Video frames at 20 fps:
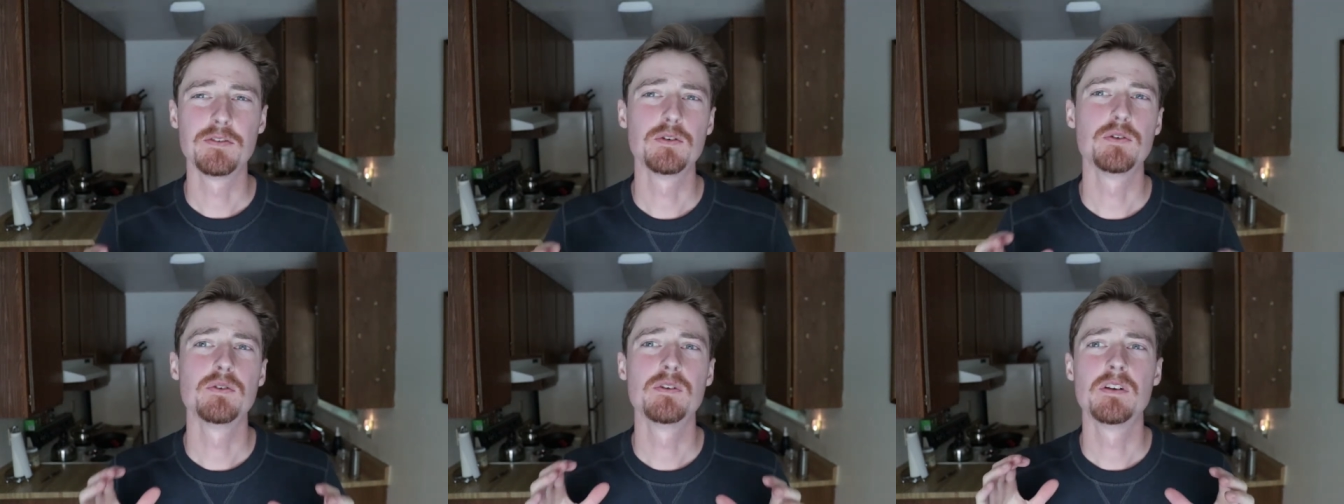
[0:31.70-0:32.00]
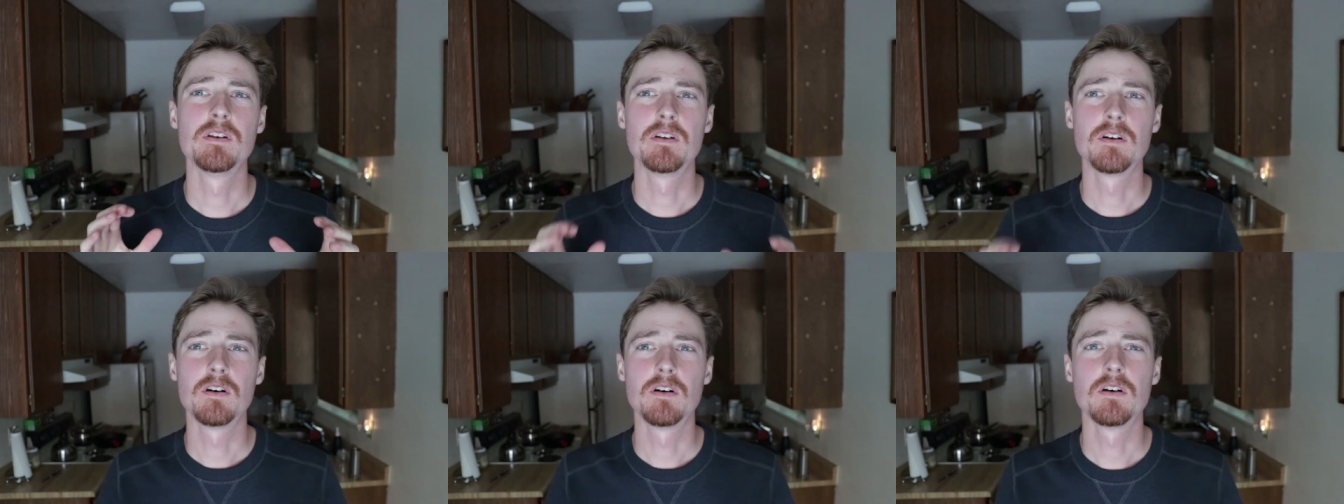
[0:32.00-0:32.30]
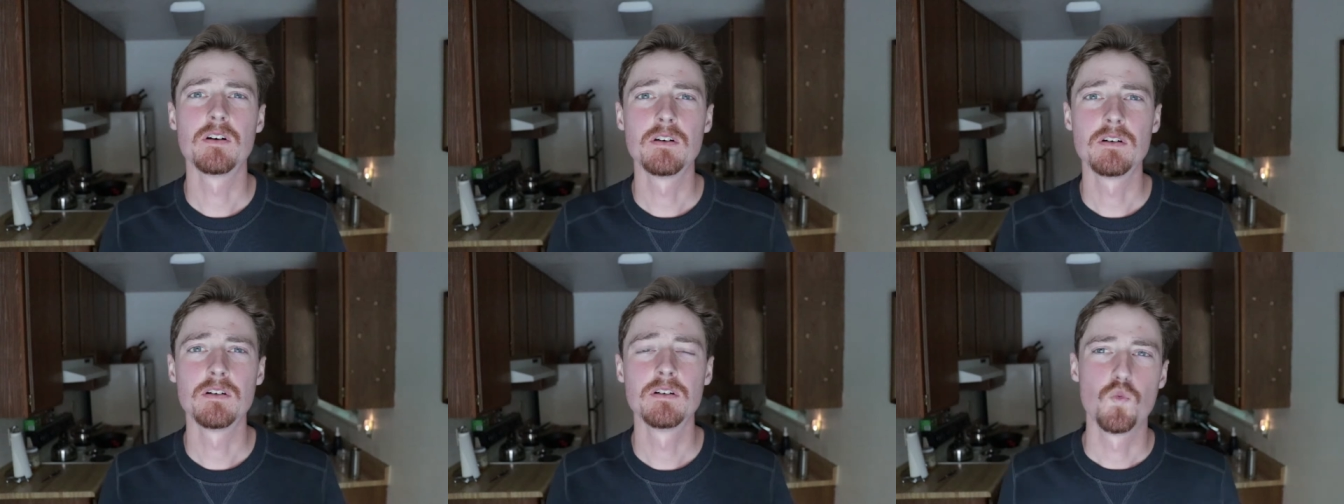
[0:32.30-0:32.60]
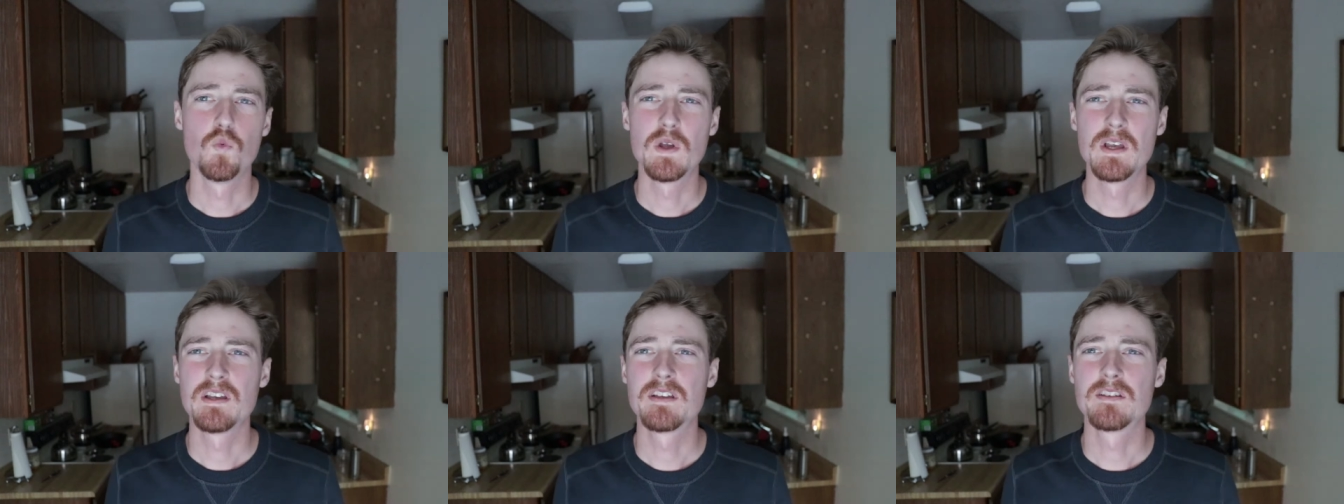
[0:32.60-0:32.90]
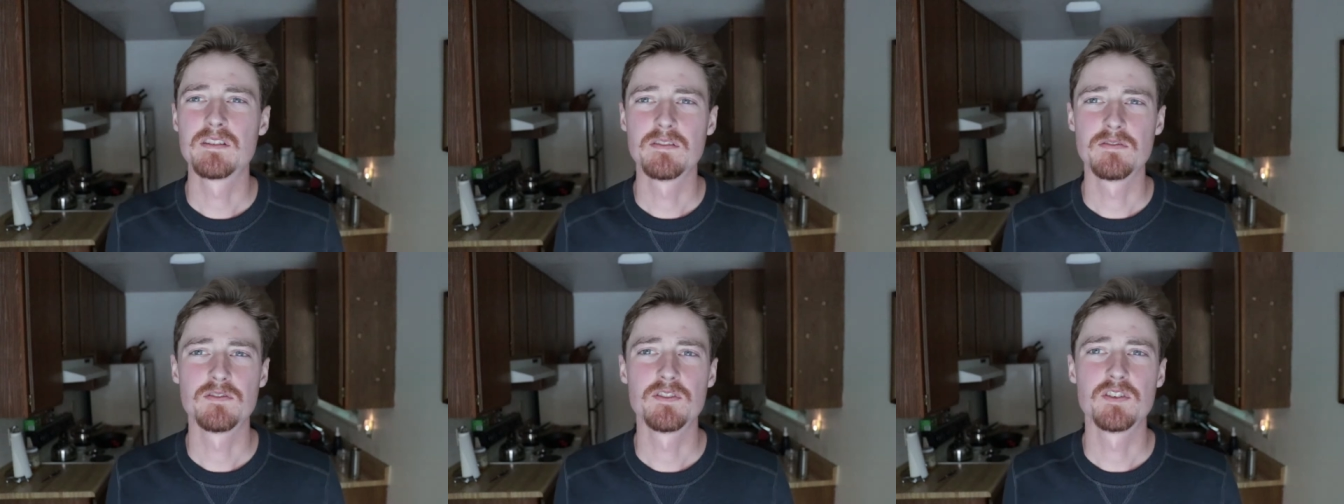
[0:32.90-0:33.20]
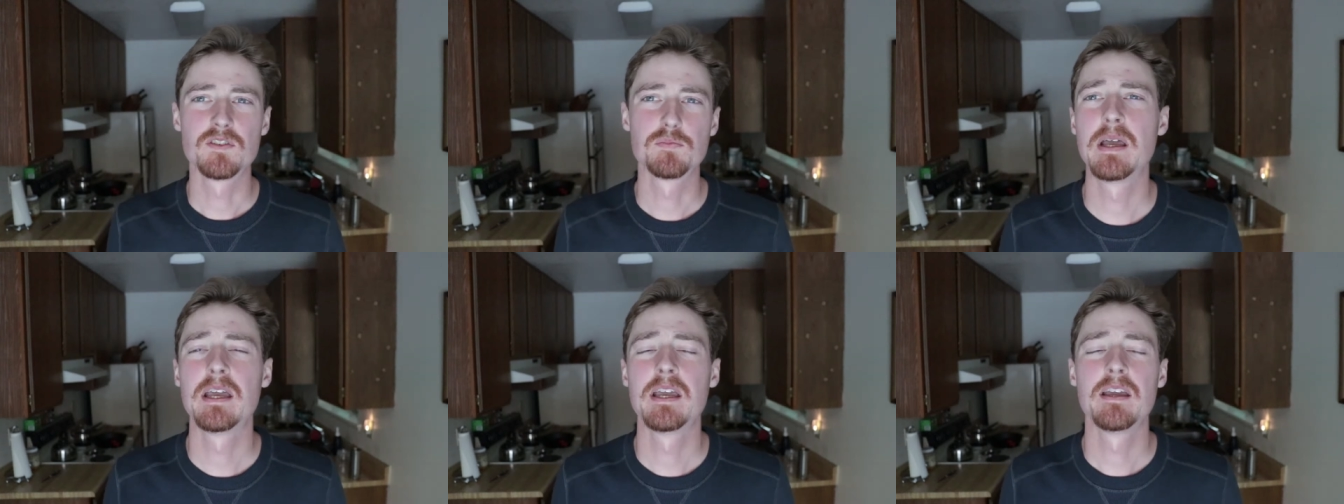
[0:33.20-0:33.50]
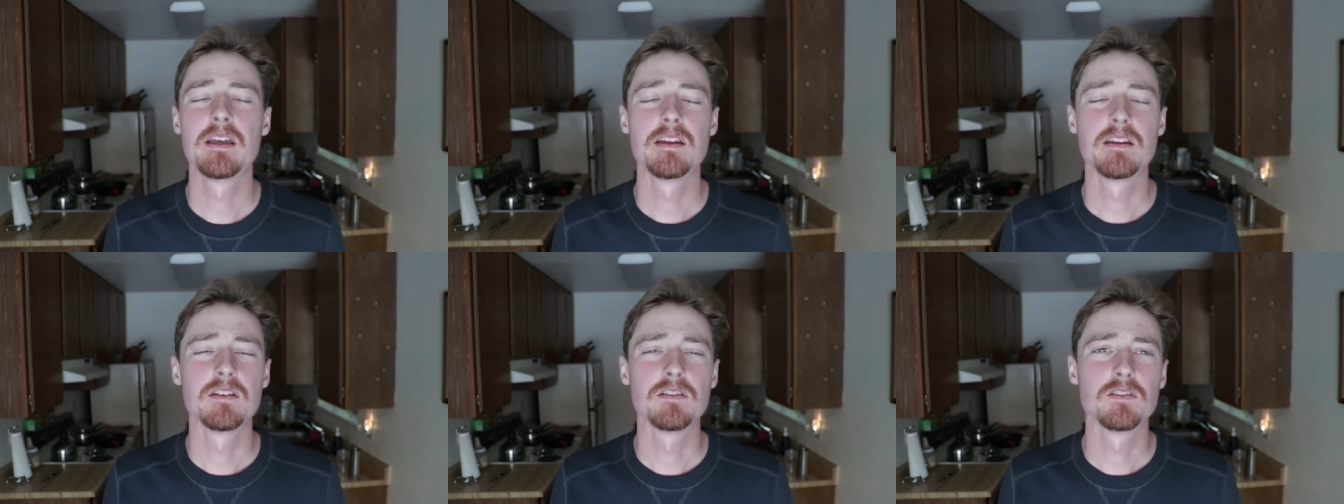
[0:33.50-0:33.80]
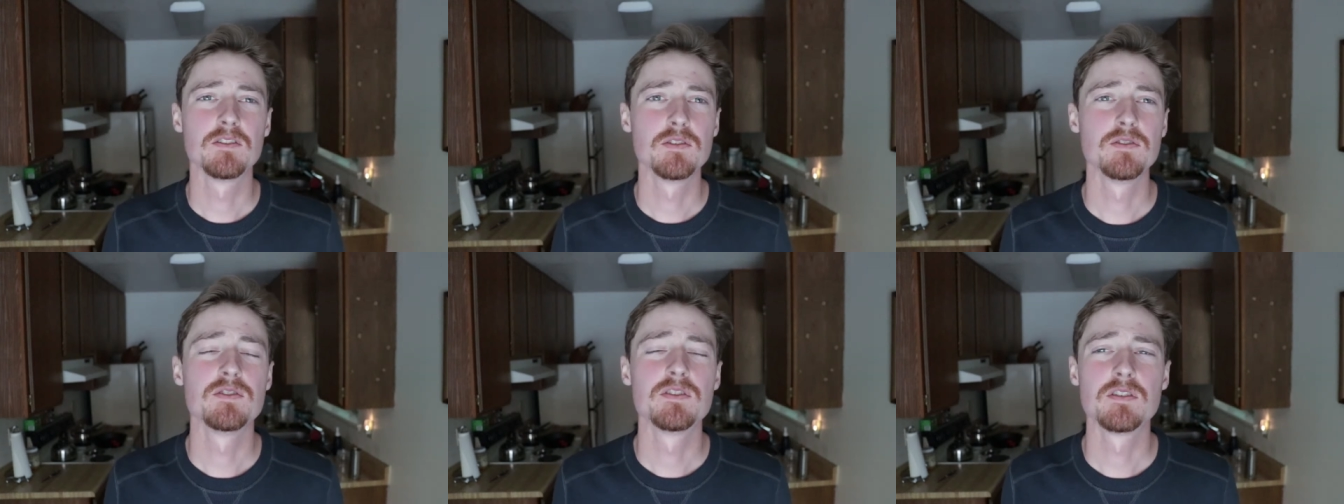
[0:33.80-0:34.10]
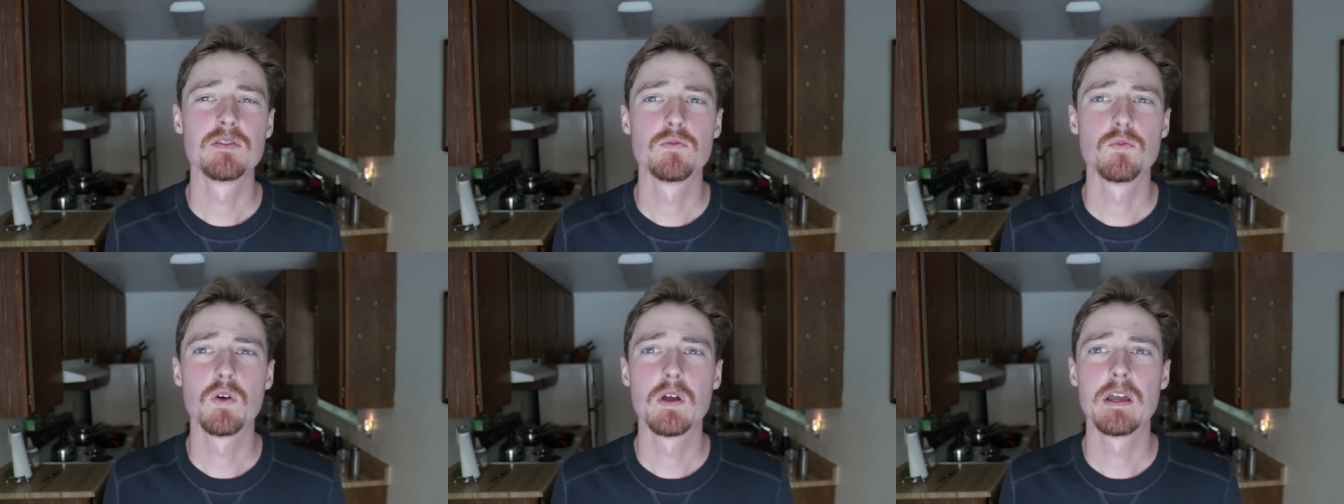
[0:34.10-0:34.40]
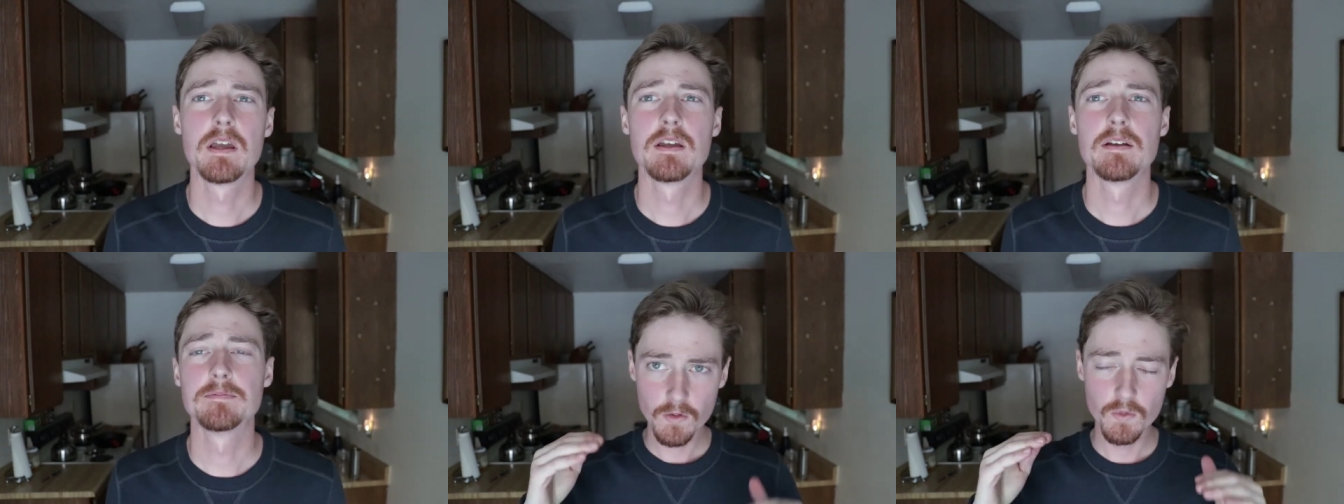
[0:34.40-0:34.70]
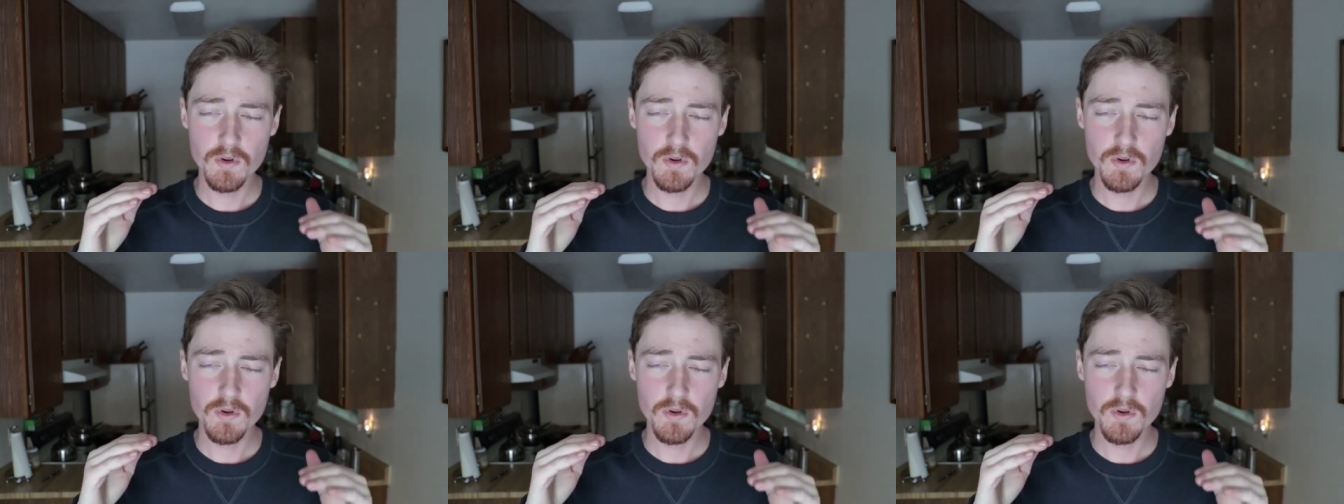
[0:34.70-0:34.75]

food at all, weeks of just pain and losing weight,